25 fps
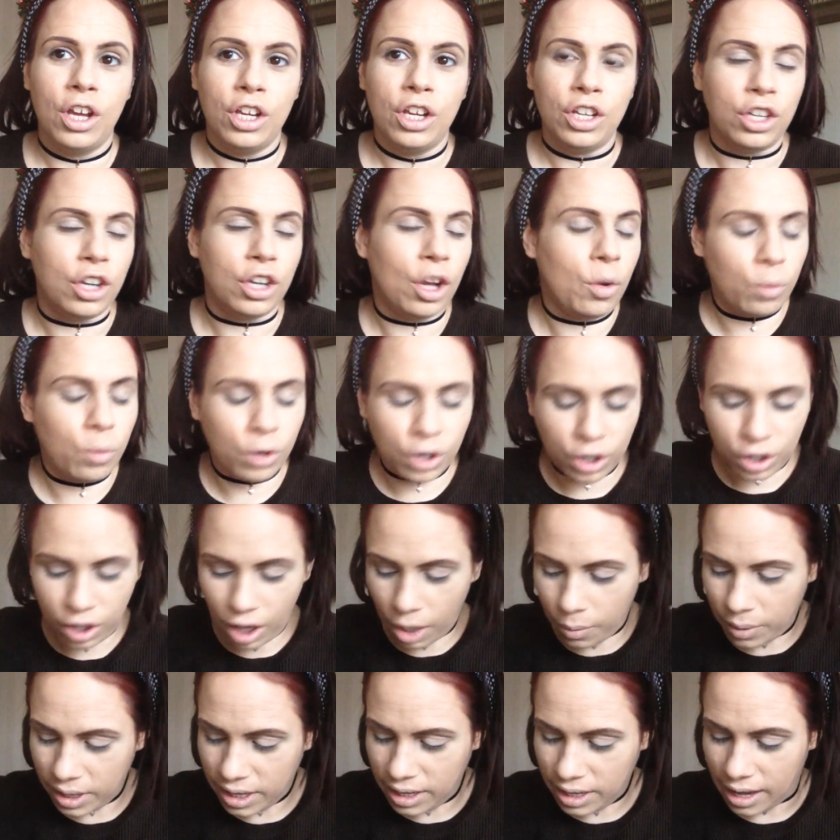You don't want to
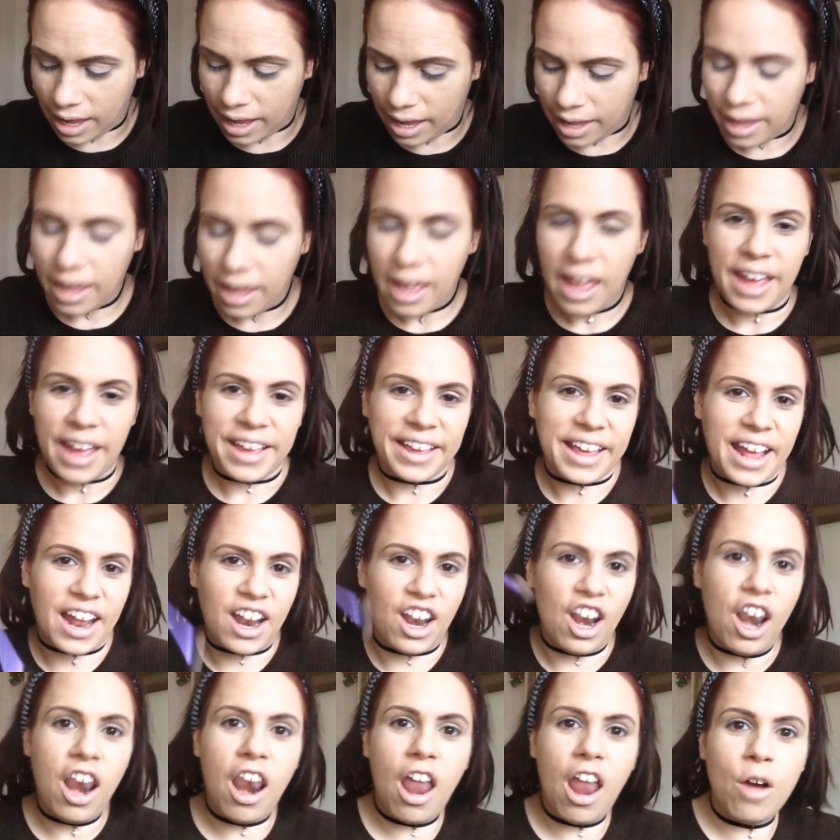go in there and get
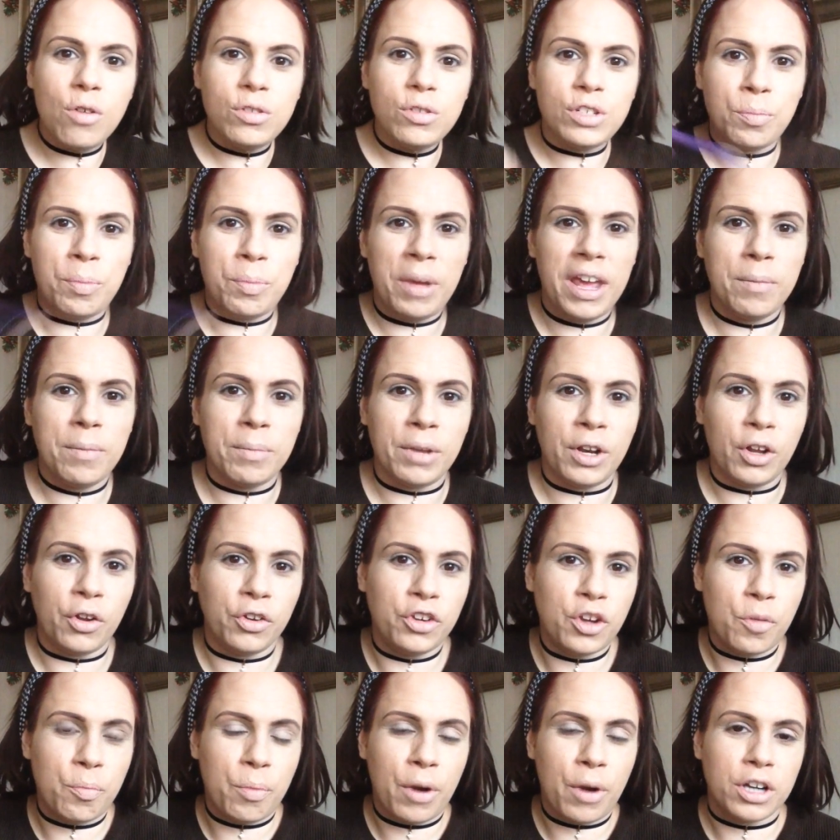loads of pigment
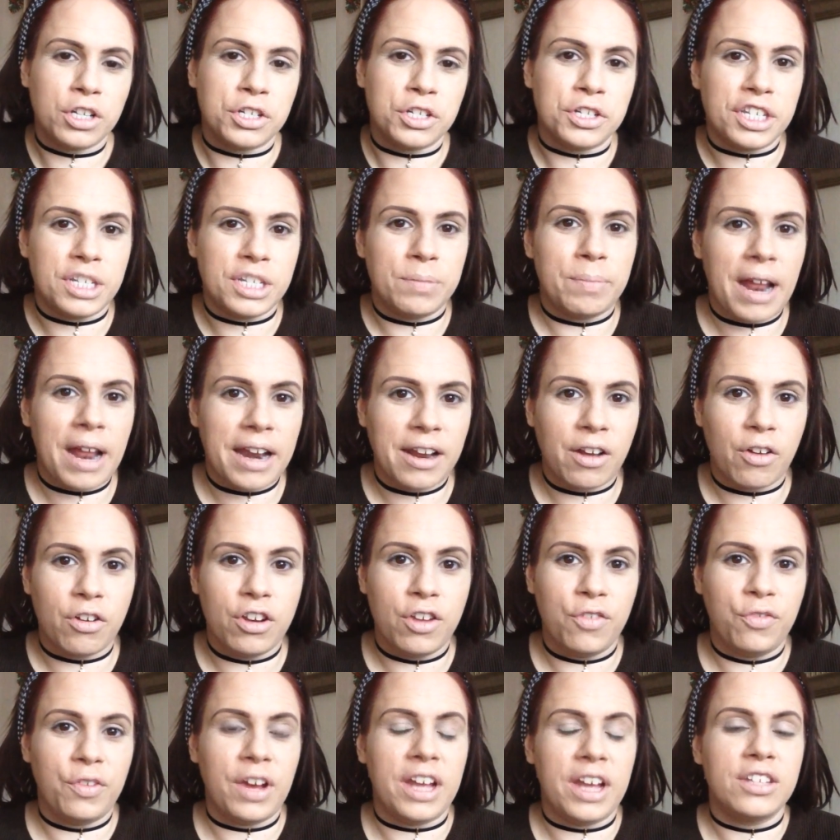on your brush and splat it on
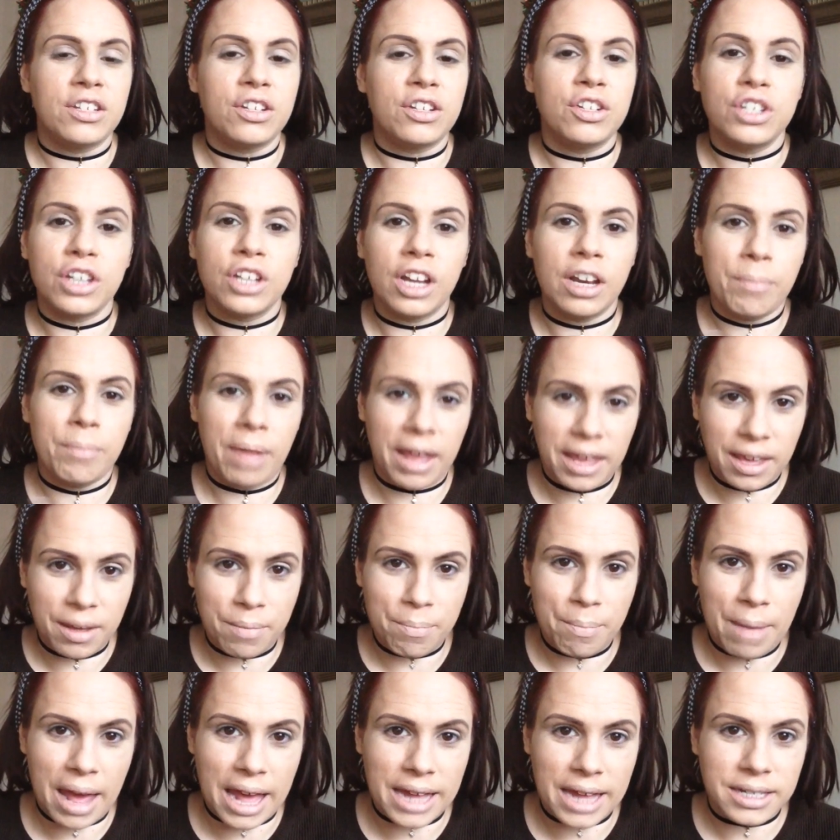your face because you're going to make a
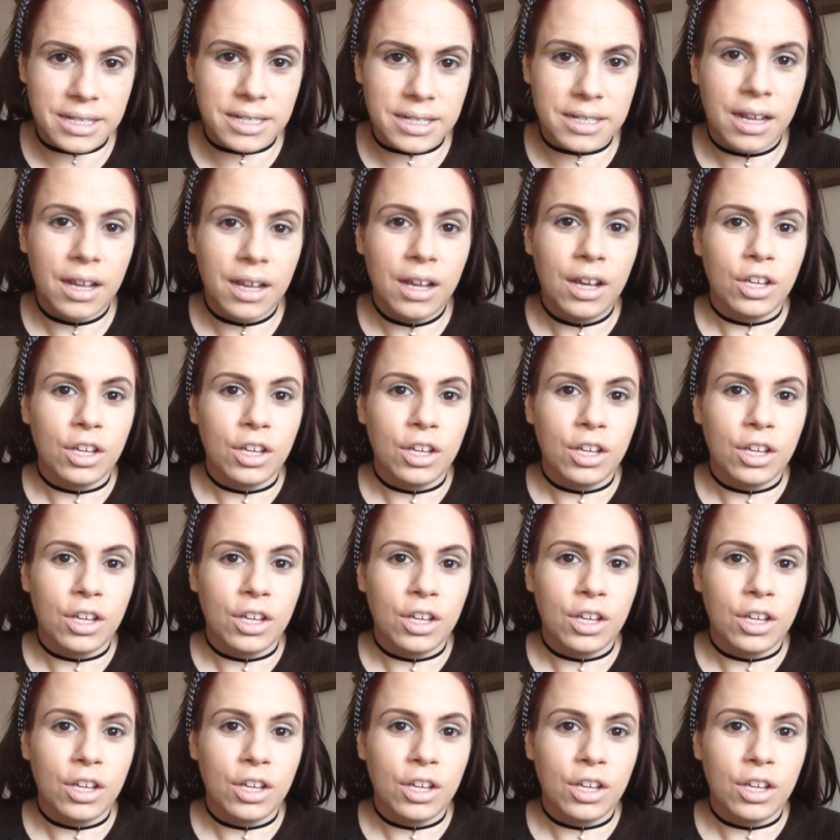mess.